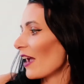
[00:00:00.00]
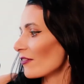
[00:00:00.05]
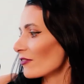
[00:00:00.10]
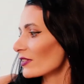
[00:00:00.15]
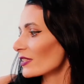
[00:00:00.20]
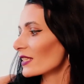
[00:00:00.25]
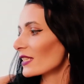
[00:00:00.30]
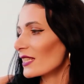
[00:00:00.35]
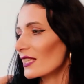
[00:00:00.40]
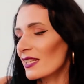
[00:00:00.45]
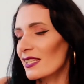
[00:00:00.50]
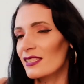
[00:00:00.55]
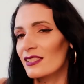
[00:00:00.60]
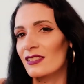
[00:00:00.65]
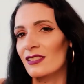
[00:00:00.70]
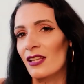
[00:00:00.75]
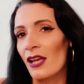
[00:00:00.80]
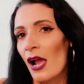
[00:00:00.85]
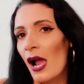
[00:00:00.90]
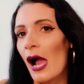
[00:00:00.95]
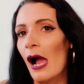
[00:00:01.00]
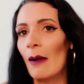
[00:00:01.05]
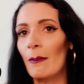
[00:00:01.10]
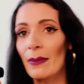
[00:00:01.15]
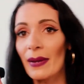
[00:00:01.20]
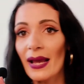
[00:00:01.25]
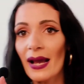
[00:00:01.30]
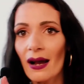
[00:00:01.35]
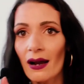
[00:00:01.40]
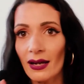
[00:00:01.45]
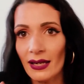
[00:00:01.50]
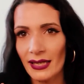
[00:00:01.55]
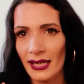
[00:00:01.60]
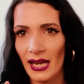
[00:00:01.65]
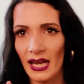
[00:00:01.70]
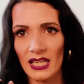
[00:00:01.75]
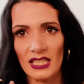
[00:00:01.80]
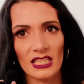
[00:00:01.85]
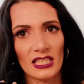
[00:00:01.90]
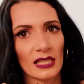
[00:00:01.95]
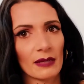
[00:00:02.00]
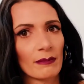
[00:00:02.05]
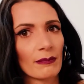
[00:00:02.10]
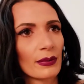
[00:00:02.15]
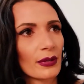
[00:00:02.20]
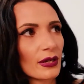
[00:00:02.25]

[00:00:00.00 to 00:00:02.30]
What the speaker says: Everything is a bit eye-catching,